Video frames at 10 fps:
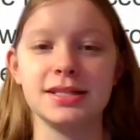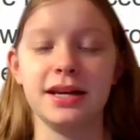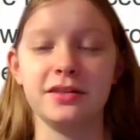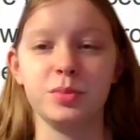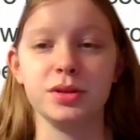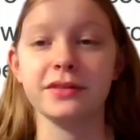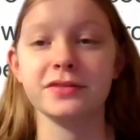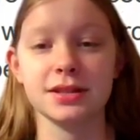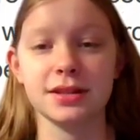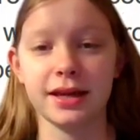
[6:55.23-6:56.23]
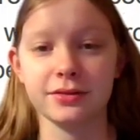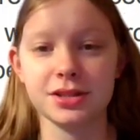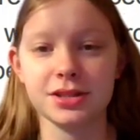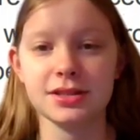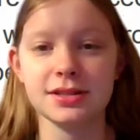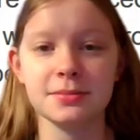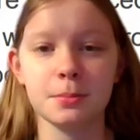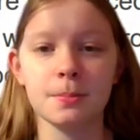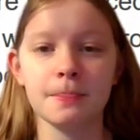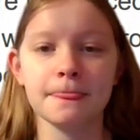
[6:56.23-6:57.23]
native beliefs and languages.
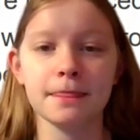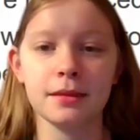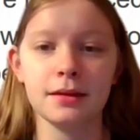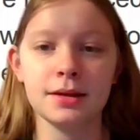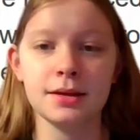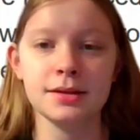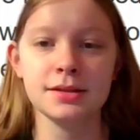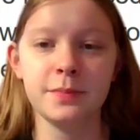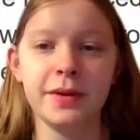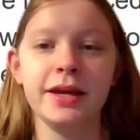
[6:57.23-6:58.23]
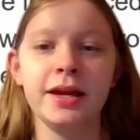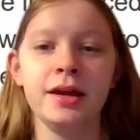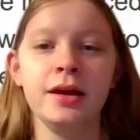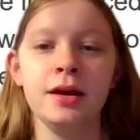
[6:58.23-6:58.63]
Speaking